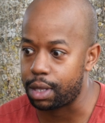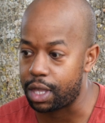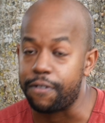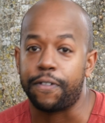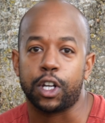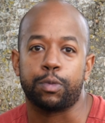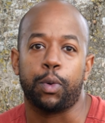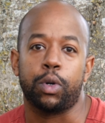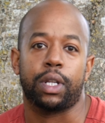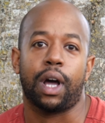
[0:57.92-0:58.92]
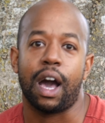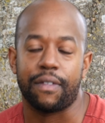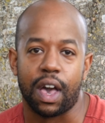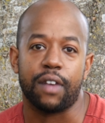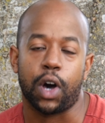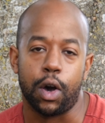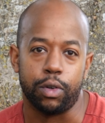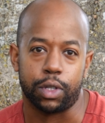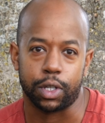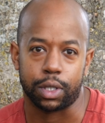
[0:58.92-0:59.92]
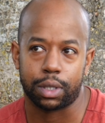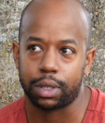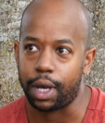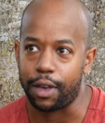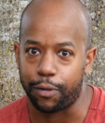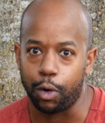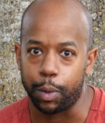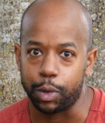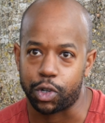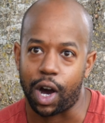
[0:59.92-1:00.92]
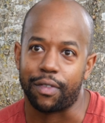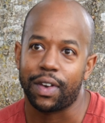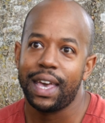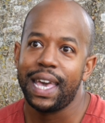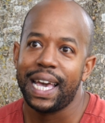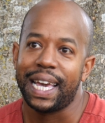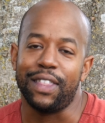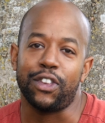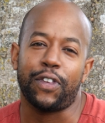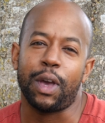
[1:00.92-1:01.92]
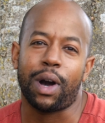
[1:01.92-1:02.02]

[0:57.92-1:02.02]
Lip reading: the first board that I've ever owned that's a four-wheel drive. In this video, I